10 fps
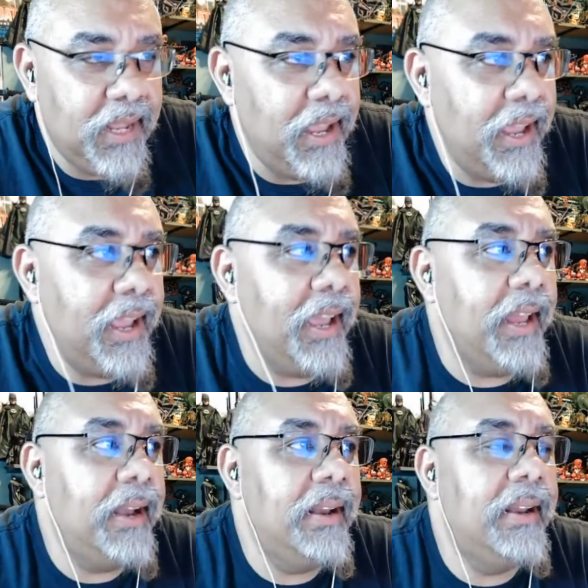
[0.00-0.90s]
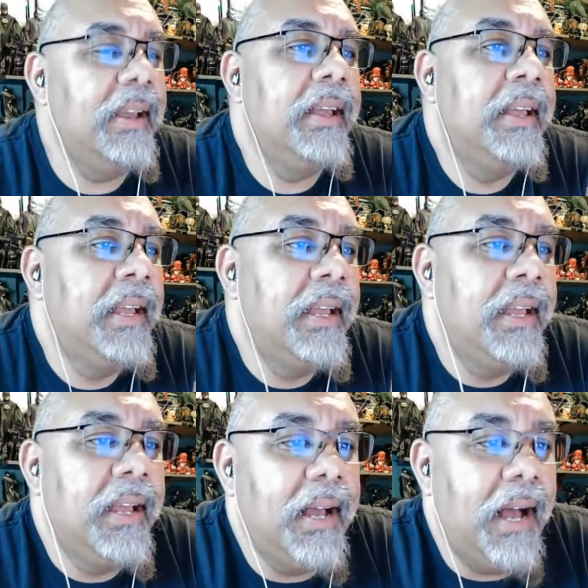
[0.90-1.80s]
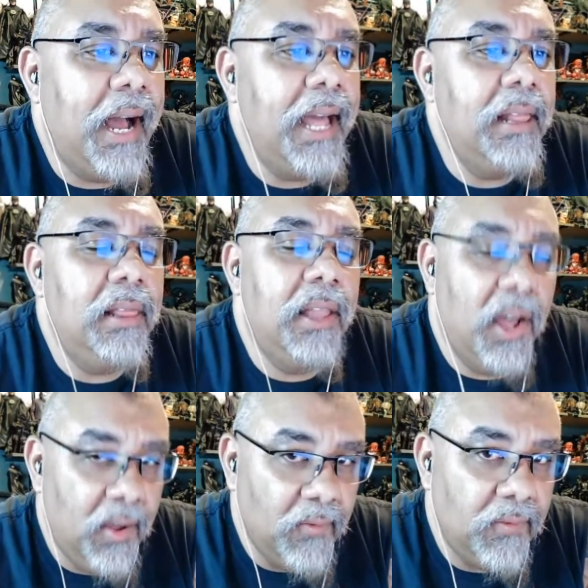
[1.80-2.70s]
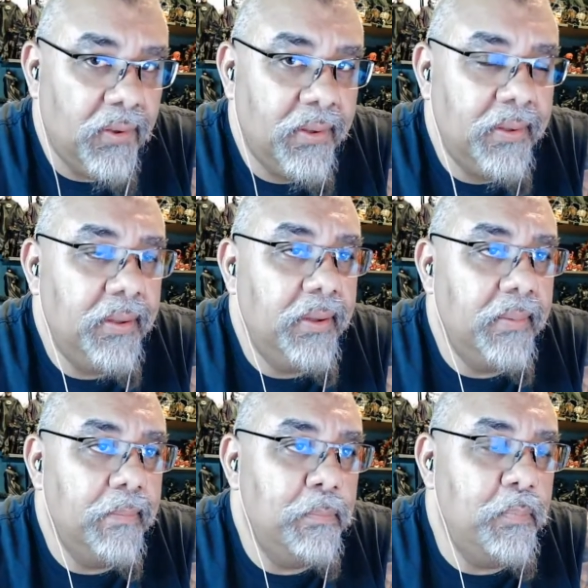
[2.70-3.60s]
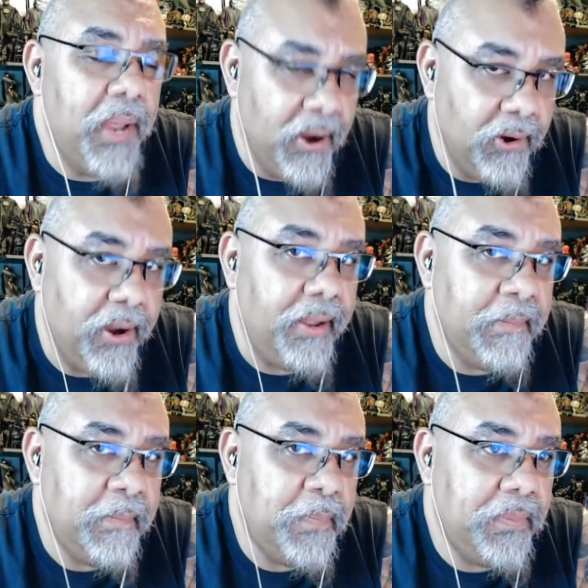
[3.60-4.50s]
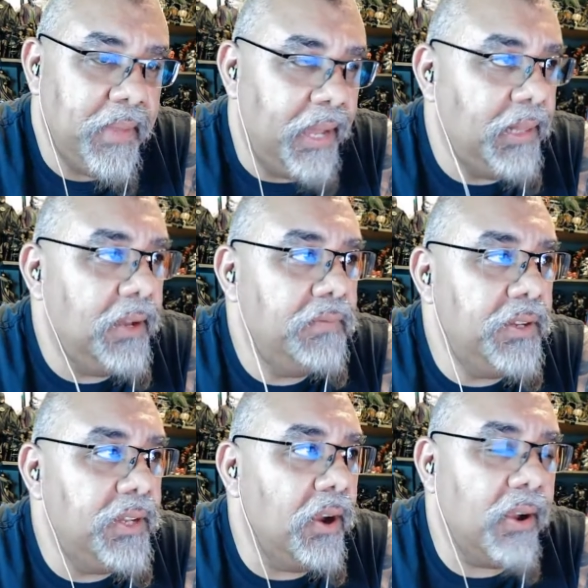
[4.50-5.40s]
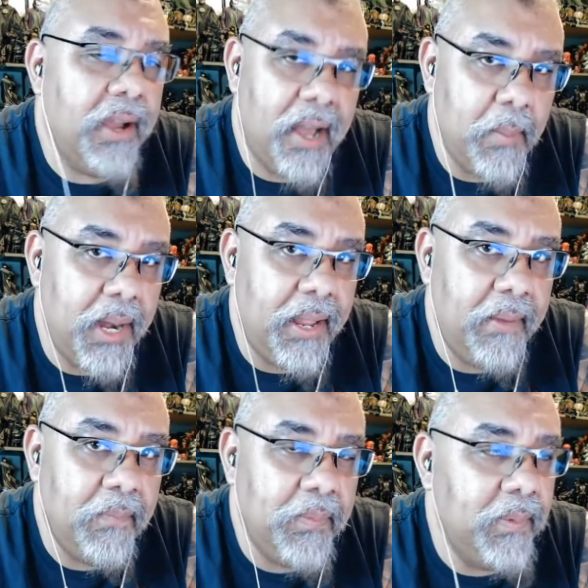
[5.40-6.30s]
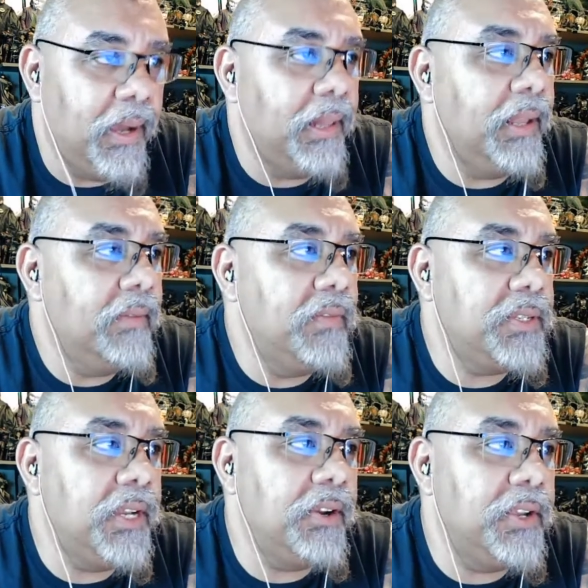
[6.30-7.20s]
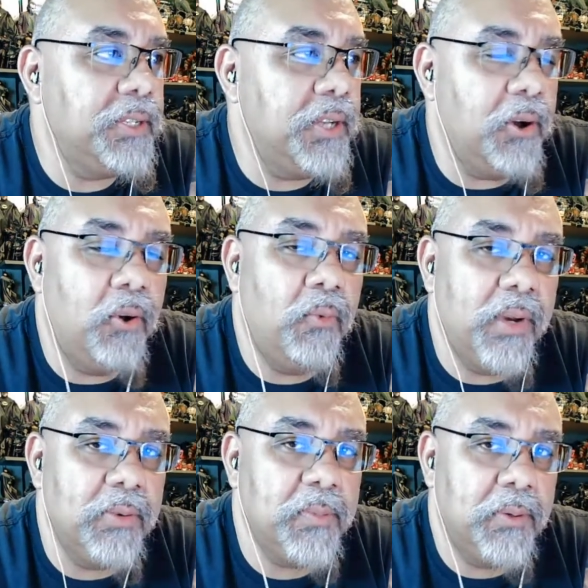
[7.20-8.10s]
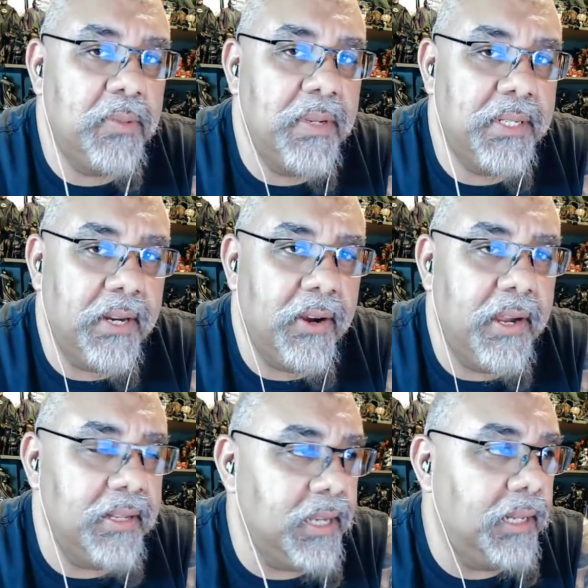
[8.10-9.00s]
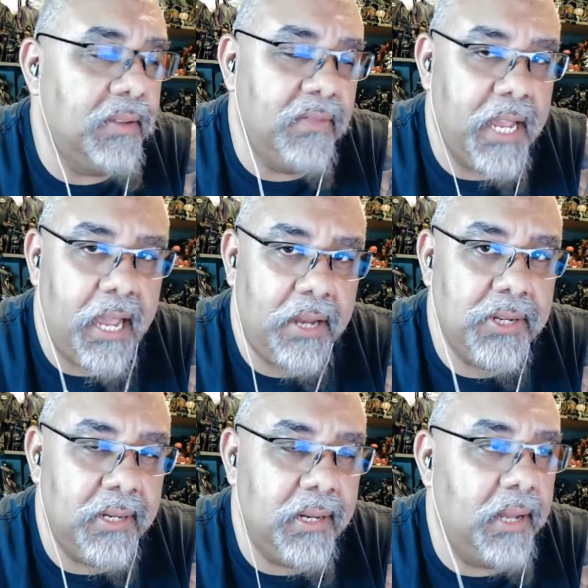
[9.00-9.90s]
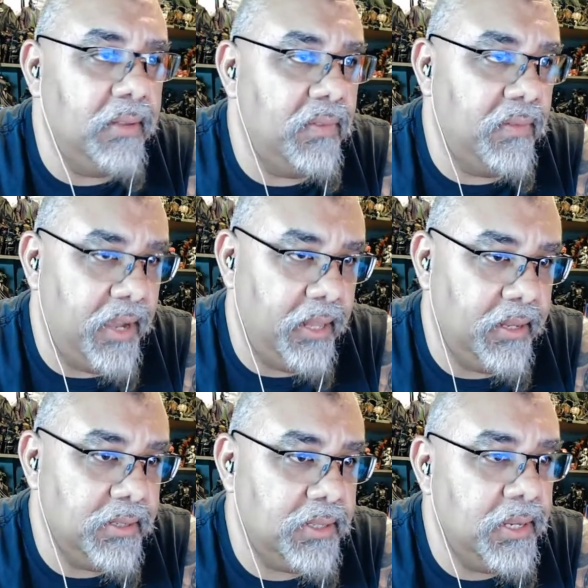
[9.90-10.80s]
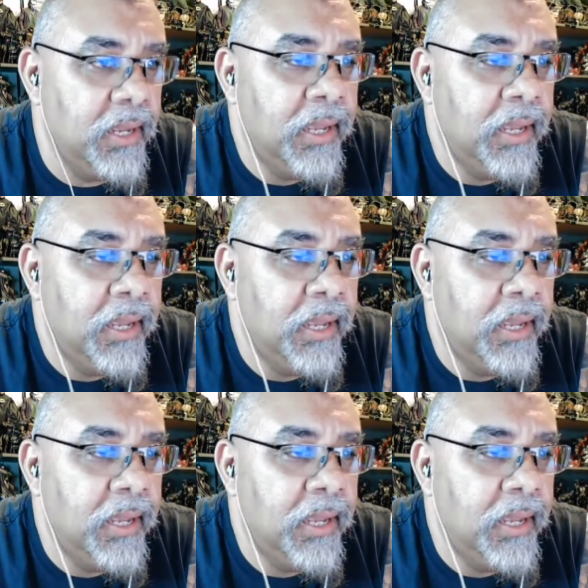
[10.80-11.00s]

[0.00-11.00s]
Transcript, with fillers: And I love Barry. I love the dark comedy. I love the serious tone when it was supposed to be serious. I love the action. I love the violence.